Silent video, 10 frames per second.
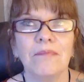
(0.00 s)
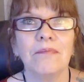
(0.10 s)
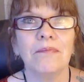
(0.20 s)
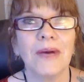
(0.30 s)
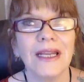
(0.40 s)

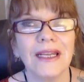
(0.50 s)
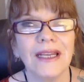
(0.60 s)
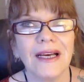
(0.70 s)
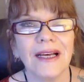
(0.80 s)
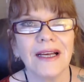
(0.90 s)
but
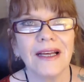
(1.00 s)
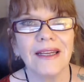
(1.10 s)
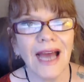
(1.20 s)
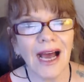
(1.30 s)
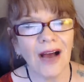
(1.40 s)

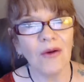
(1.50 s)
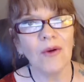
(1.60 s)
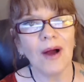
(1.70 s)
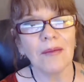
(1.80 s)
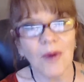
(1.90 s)

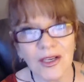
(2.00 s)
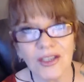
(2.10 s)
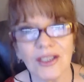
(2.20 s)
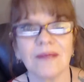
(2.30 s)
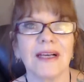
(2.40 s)
now I'm
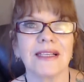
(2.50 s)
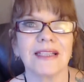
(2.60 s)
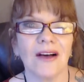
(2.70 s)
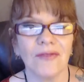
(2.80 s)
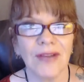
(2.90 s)
questioning
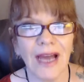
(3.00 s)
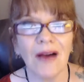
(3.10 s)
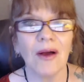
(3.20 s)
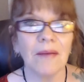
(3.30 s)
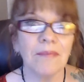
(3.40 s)
myself.
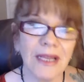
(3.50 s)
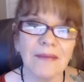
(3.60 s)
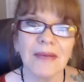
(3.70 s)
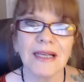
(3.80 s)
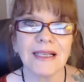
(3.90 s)
Now I'm beating
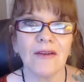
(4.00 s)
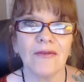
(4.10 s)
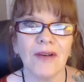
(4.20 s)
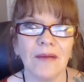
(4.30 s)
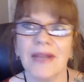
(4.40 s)
myself
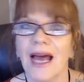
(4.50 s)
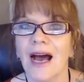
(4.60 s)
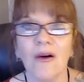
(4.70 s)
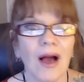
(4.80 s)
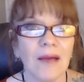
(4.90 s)
up.
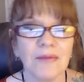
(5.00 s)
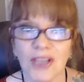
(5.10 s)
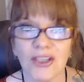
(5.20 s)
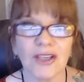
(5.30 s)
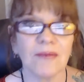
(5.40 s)
Now I'm
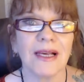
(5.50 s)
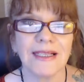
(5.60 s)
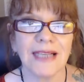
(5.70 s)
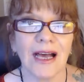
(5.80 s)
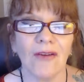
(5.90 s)
judging
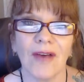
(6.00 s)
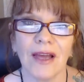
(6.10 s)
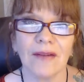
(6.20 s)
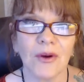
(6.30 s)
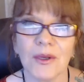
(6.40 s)
myself. And
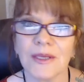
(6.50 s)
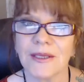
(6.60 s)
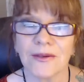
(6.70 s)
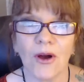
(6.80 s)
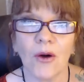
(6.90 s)
of course,
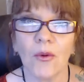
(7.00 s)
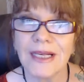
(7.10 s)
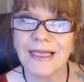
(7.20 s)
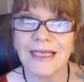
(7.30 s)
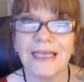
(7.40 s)
there's
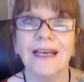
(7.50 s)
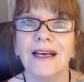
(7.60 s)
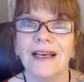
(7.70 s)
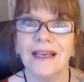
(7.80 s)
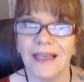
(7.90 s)
always the
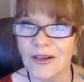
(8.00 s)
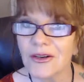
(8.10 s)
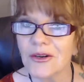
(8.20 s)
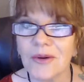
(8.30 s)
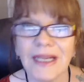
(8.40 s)
inner
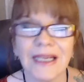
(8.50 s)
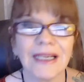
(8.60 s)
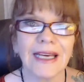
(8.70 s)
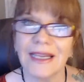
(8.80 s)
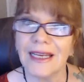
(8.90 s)

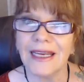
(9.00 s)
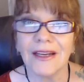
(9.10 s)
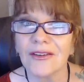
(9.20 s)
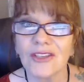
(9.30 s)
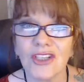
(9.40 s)
critic and the
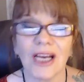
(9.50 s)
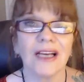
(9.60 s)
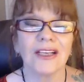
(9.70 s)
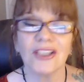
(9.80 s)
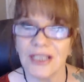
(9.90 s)
inner
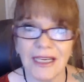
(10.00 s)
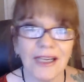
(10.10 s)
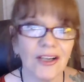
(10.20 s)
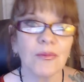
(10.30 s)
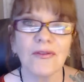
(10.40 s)
judge and the
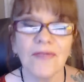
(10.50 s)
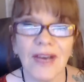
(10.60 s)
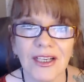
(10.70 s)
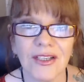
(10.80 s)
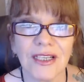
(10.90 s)
inner
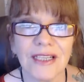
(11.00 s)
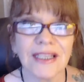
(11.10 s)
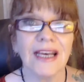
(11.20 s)
perfectionist